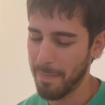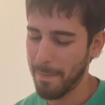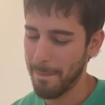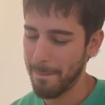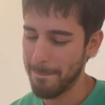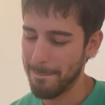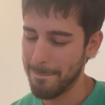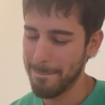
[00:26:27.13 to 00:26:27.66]

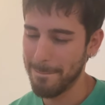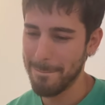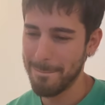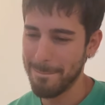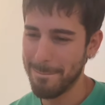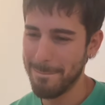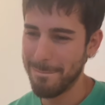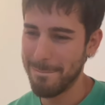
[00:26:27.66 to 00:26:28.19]
start with,
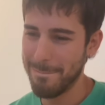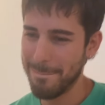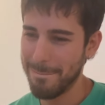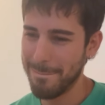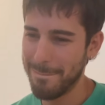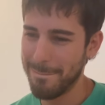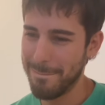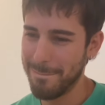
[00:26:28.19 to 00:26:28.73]
it was
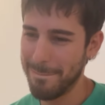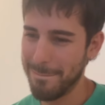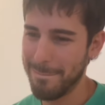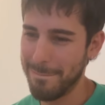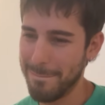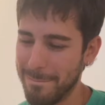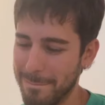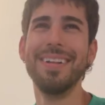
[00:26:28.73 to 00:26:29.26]
for our
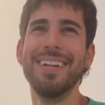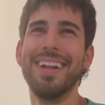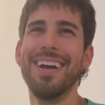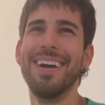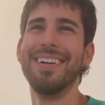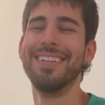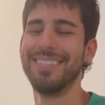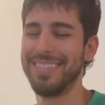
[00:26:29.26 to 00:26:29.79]
video.
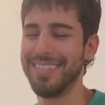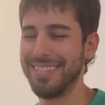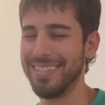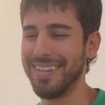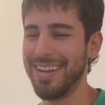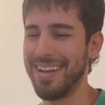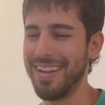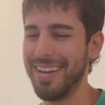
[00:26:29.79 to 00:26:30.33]
Forwarded to
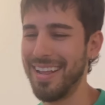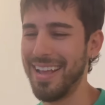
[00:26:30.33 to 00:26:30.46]
voicemail.